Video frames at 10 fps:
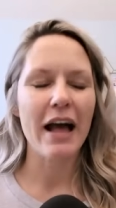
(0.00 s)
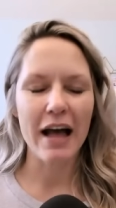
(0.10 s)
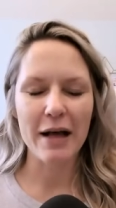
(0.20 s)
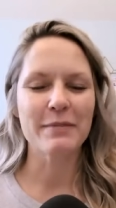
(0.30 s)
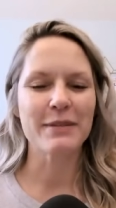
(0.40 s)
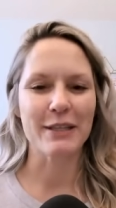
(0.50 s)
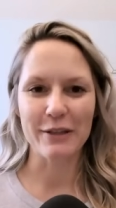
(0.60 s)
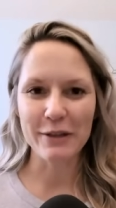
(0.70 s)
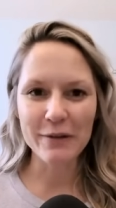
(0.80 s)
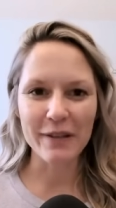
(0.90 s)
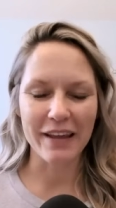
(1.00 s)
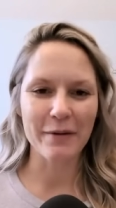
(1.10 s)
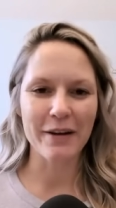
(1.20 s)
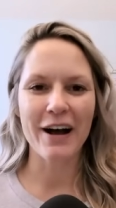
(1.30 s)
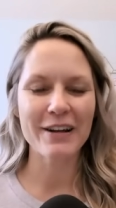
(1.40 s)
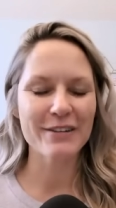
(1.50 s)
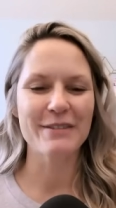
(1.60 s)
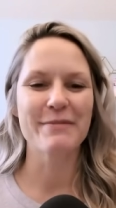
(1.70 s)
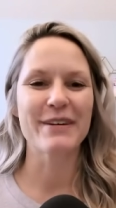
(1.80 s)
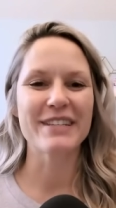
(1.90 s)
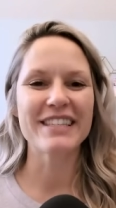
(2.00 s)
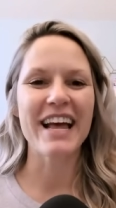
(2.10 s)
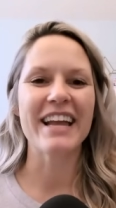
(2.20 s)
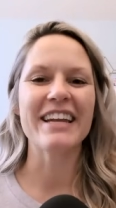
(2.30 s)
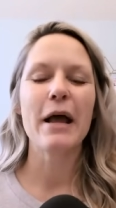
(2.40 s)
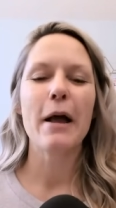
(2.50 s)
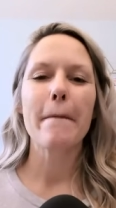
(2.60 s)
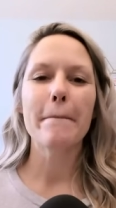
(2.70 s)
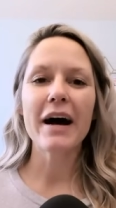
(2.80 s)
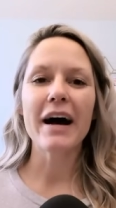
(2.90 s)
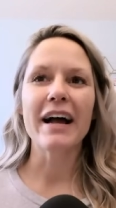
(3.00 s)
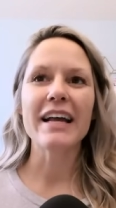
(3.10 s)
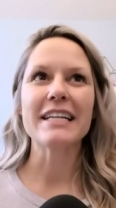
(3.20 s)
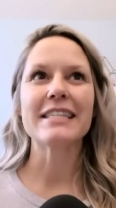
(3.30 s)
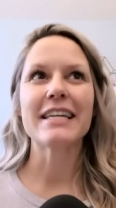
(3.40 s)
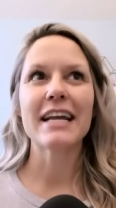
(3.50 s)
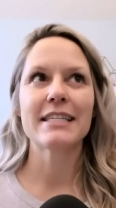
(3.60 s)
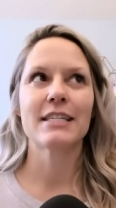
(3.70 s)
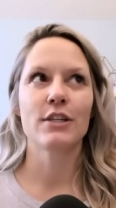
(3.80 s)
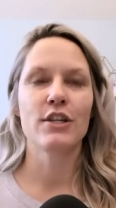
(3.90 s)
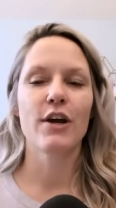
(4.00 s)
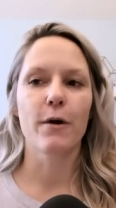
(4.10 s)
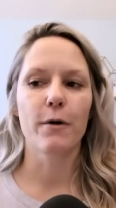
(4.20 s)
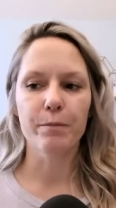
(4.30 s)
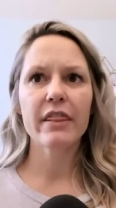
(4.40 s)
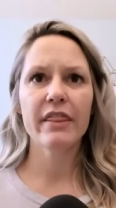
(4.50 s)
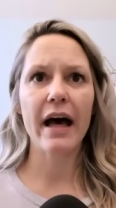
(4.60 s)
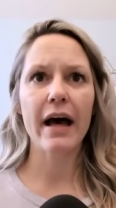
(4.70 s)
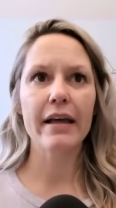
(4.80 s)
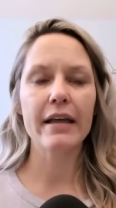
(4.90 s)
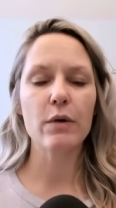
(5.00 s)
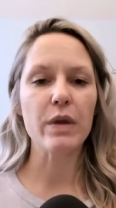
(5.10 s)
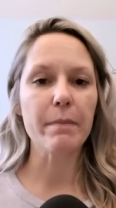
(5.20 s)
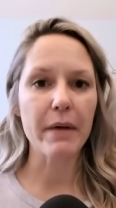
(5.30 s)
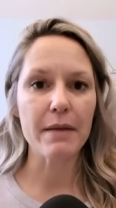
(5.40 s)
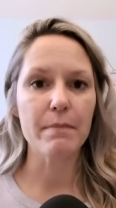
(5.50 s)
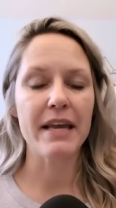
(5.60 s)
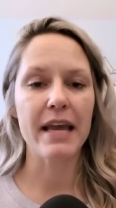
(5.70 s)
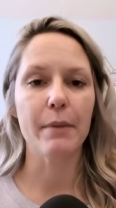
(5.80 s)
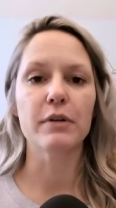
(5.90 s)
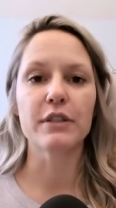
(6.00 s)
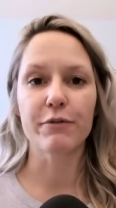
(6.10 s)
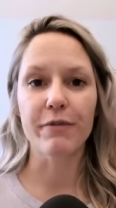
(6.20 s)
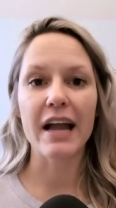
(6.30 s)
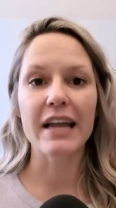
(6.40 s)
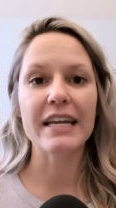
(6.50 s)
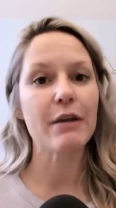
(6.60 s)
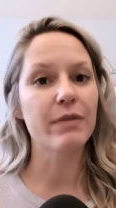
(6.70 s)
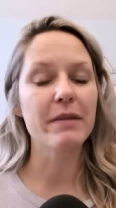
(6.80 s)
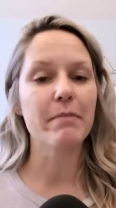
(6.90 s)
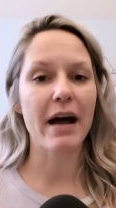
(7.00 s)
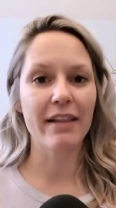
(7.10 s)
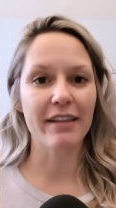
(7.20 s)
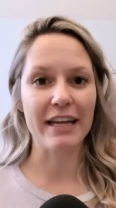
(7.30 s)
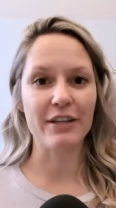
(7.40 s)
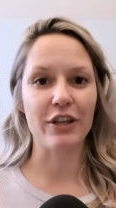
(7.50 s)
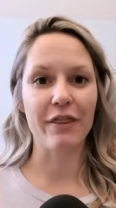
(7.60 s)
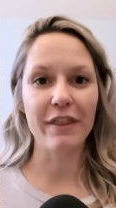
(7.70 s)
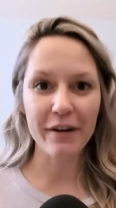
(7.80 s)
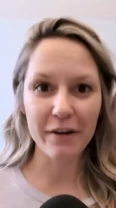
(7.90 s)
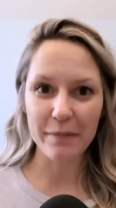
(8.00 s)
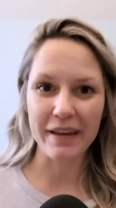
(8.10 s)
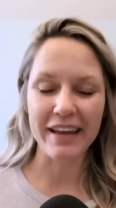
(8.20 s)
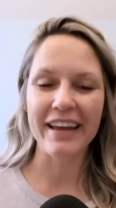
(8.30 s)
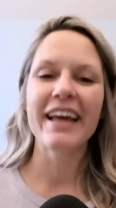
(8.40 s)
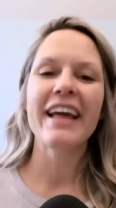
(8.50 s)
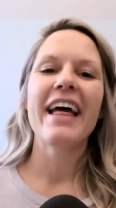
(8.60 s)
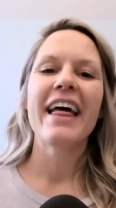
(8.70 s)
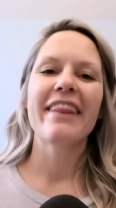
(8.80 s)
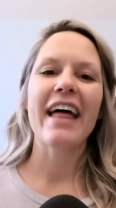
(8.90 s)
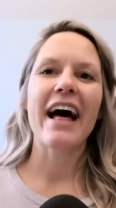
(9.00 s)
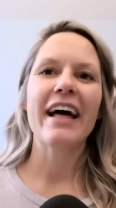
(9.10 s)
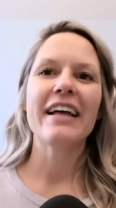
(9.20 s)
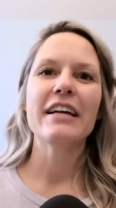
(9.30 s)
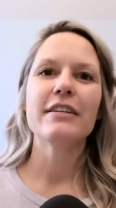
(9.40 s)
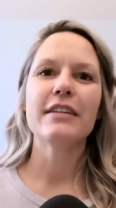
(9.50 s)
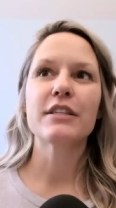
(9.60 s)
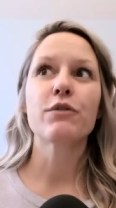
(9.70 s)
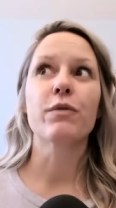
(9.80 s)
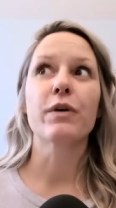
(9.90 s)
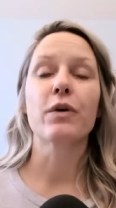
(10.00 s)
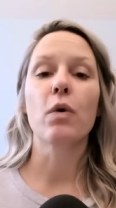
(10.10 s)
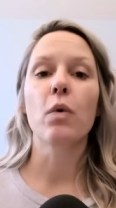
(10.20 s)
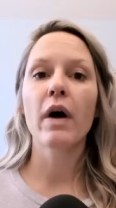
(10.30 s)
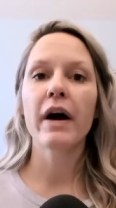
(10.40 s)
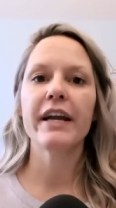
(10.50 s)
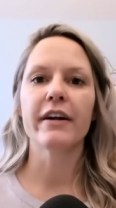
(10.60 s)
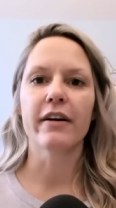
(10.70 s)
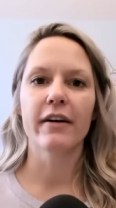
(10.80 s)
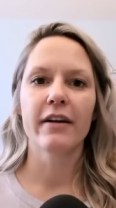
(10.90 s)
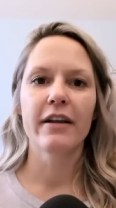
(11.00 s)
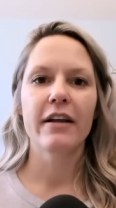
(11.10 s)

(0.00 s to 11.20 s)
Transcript: Absolutely, one hundred percent. But it's nice to know that we might be able to find a remyelination therapy that doesn't require